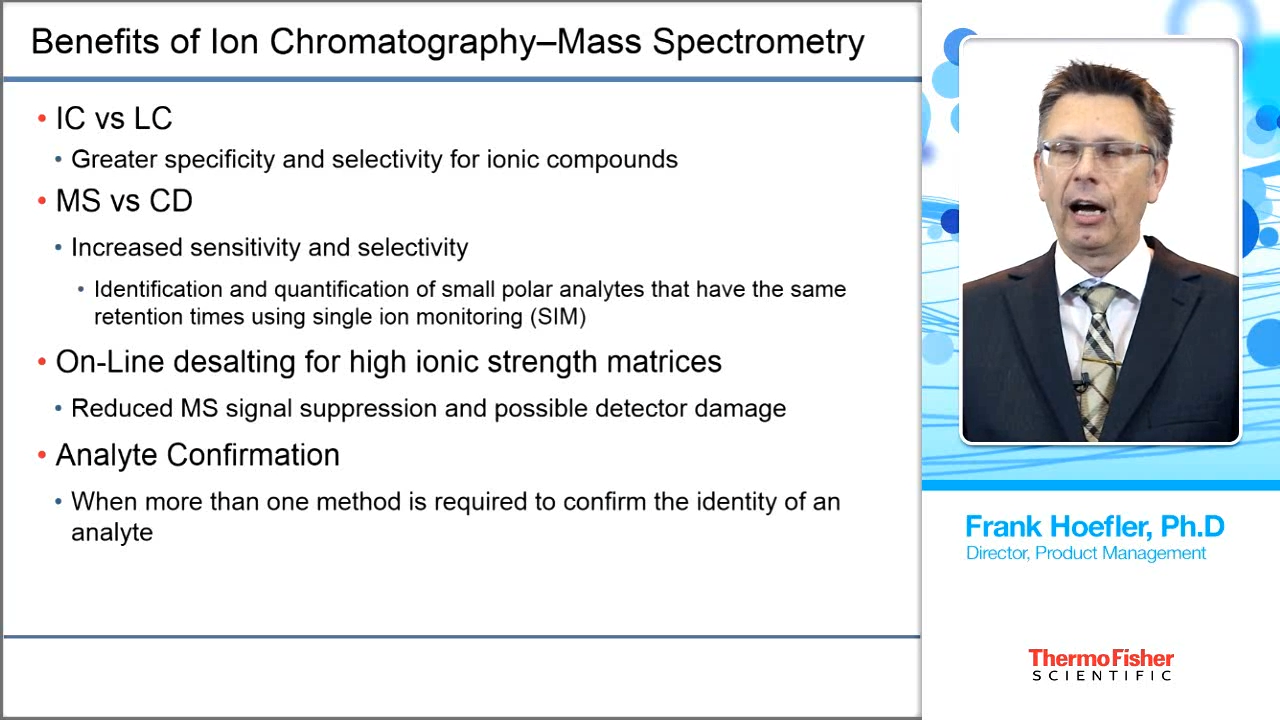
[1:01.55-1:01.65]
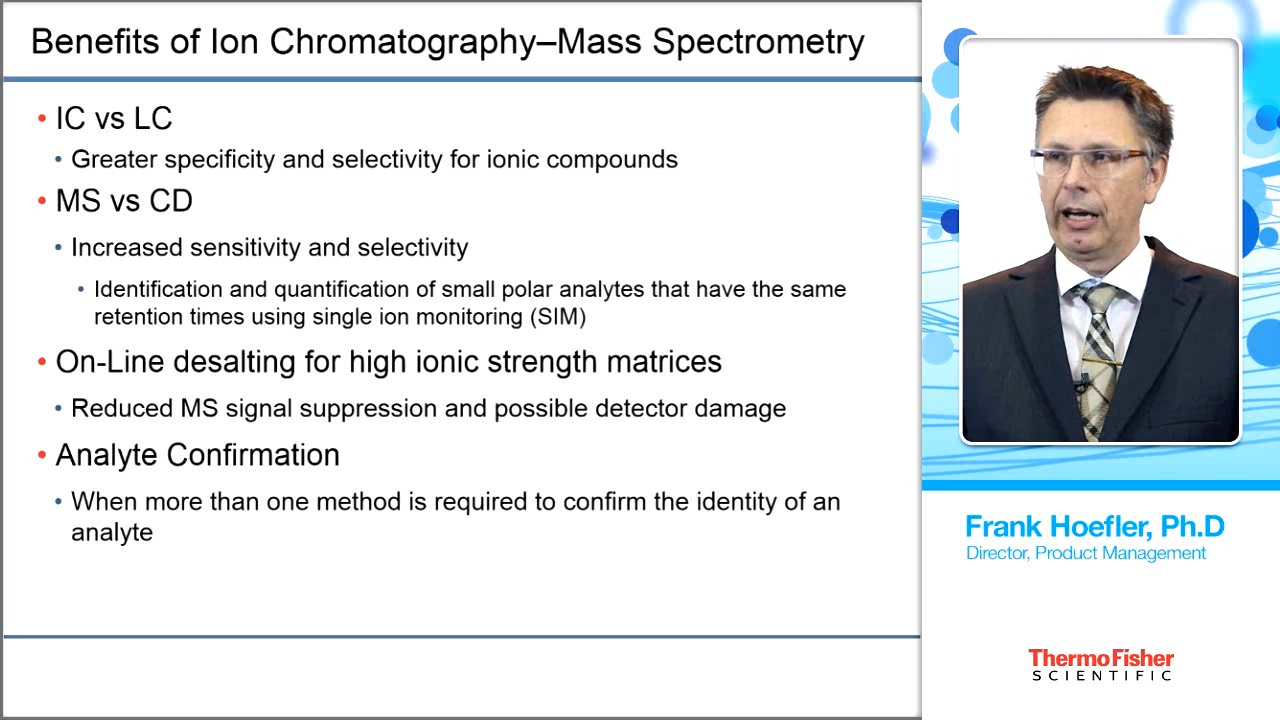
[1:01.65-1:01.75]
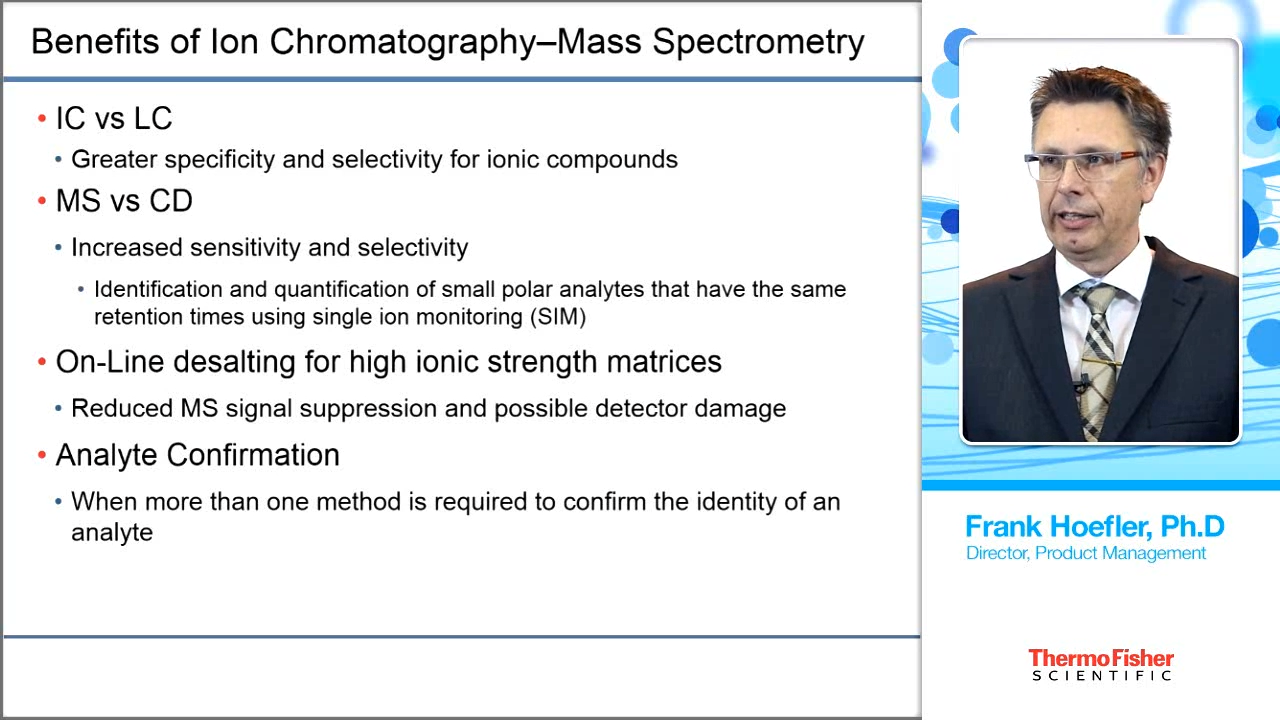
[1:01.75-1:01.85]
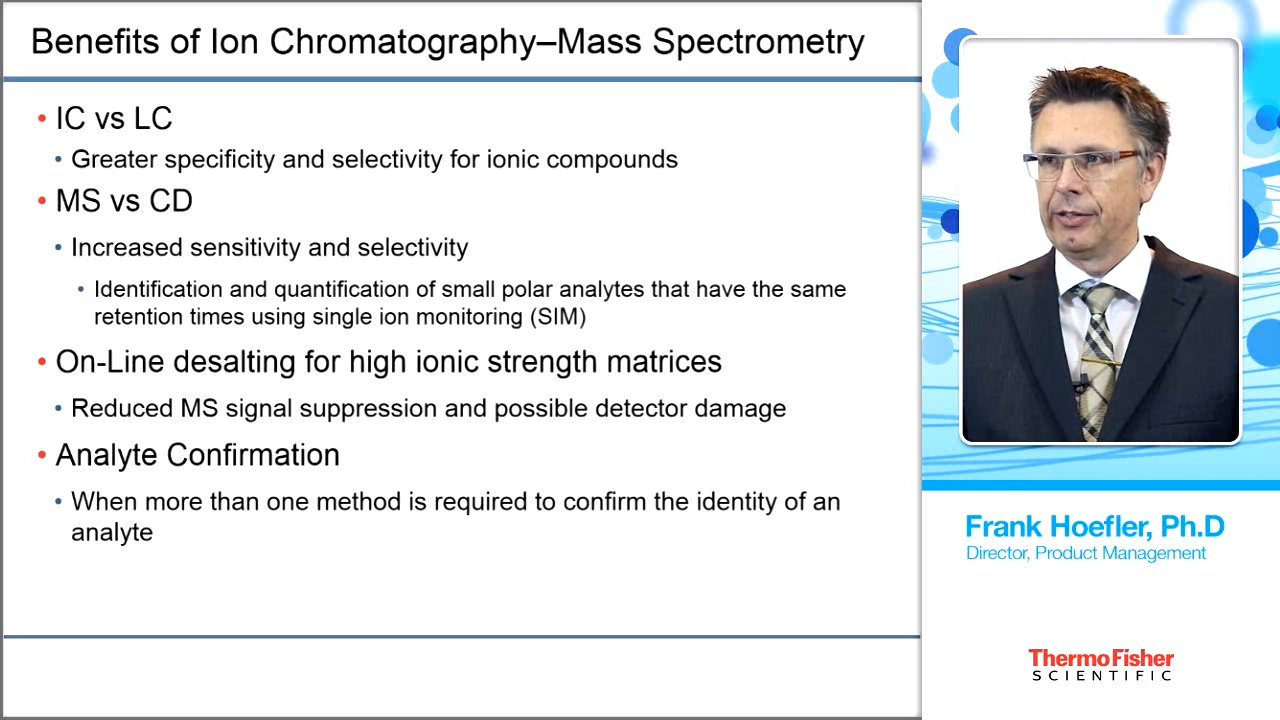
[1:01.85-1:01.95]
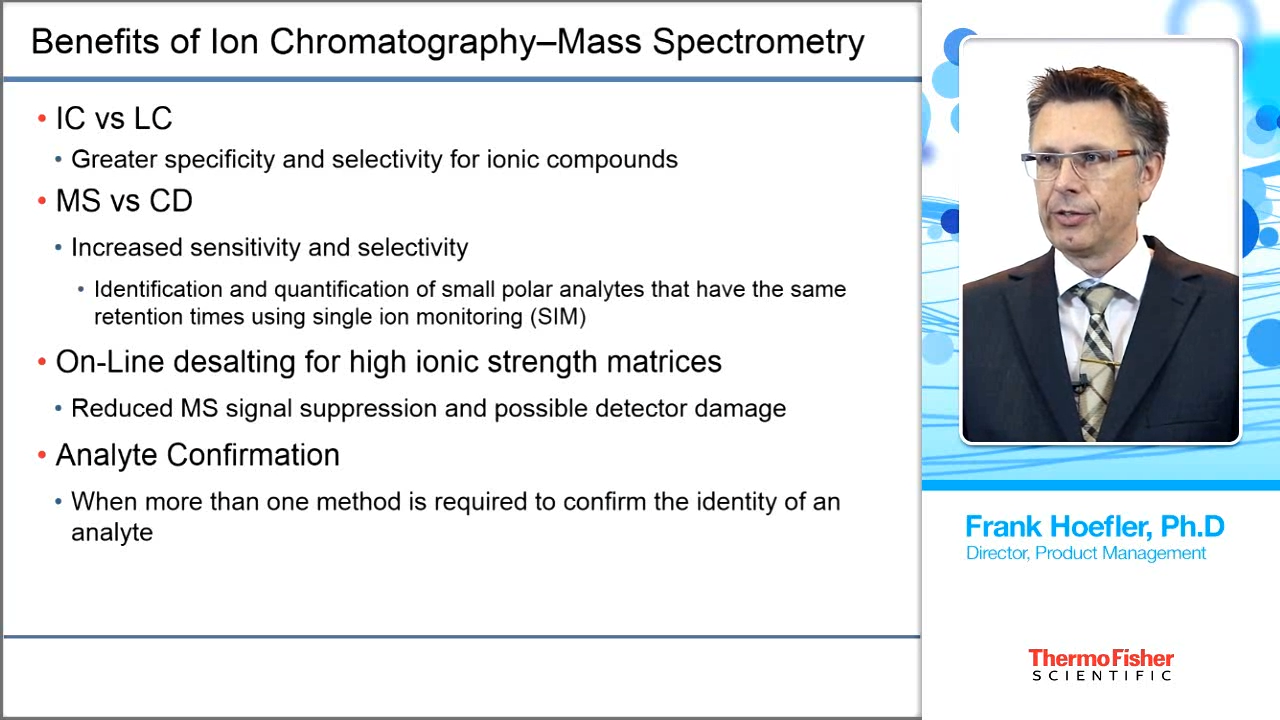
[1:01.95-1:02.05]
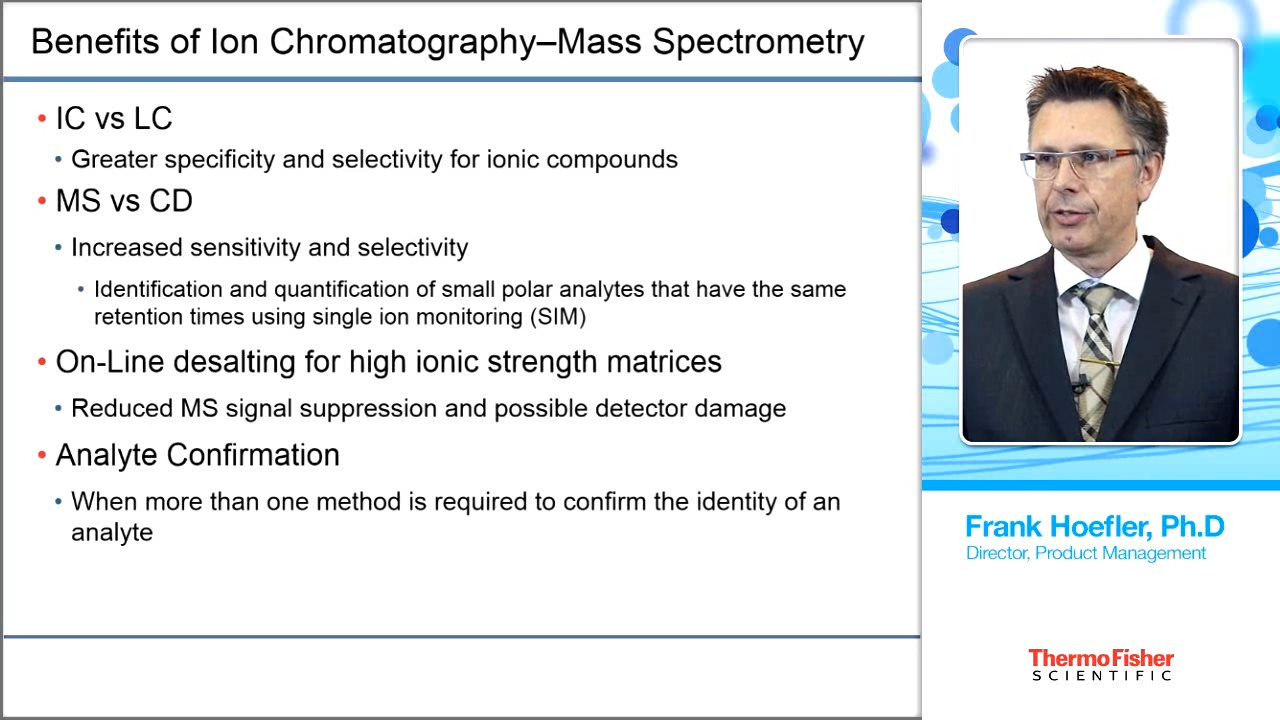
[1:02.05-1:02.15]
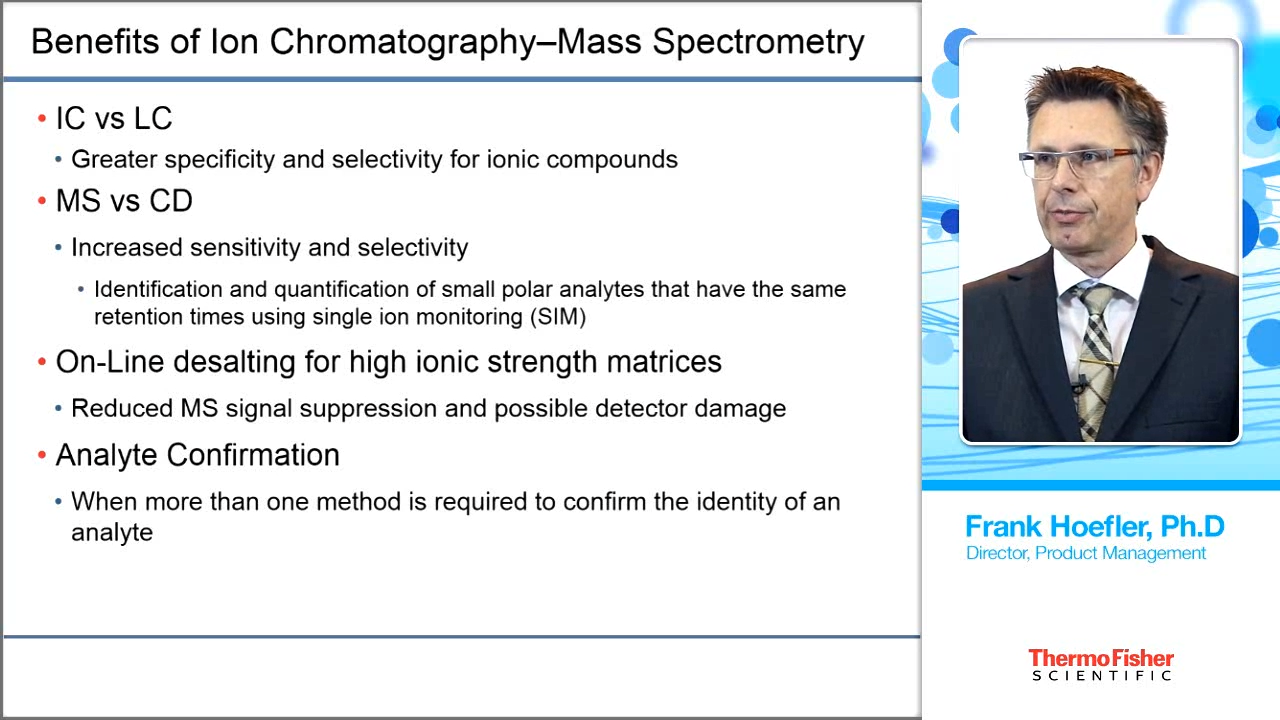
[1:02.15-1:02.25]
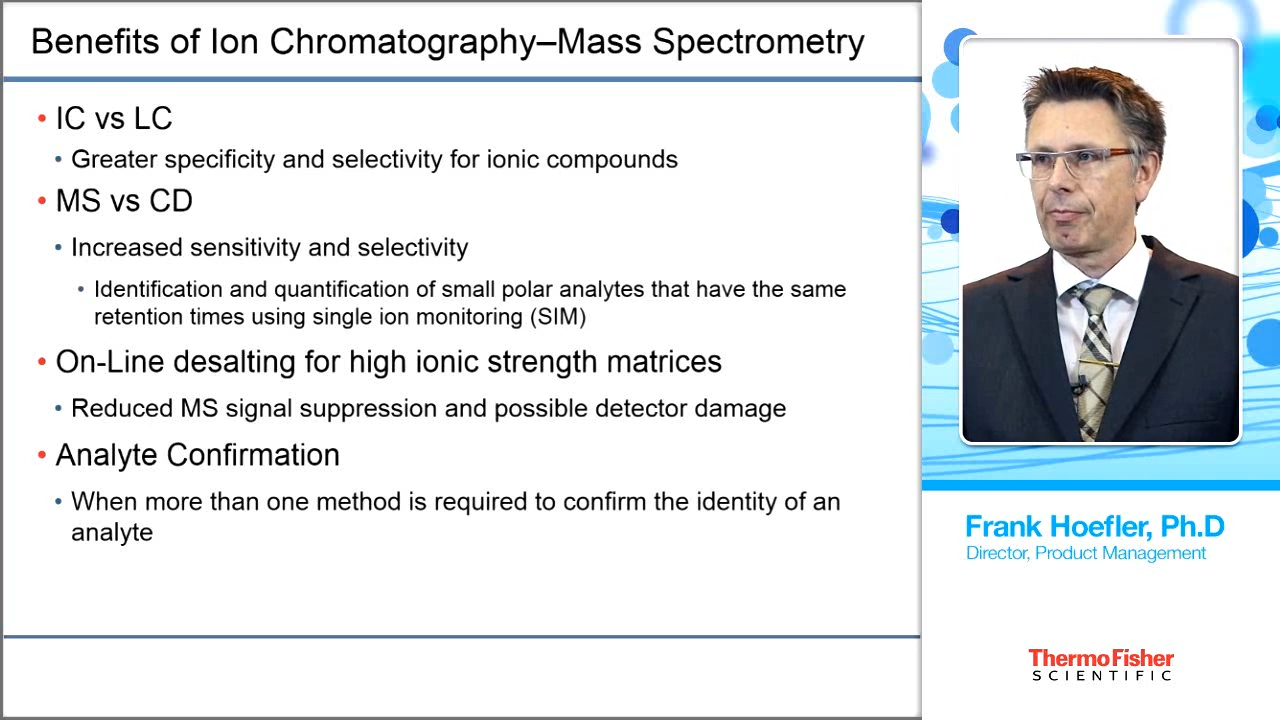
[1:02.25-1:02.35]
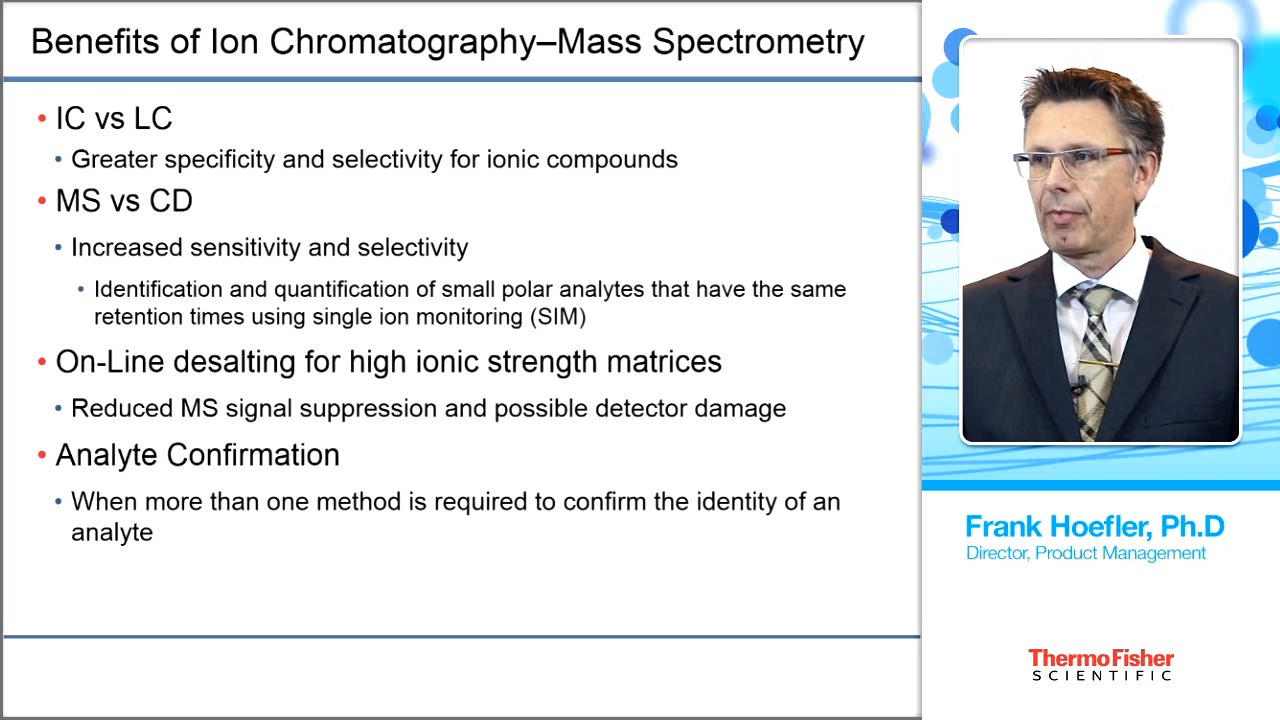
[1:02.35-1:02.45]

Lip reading: ions.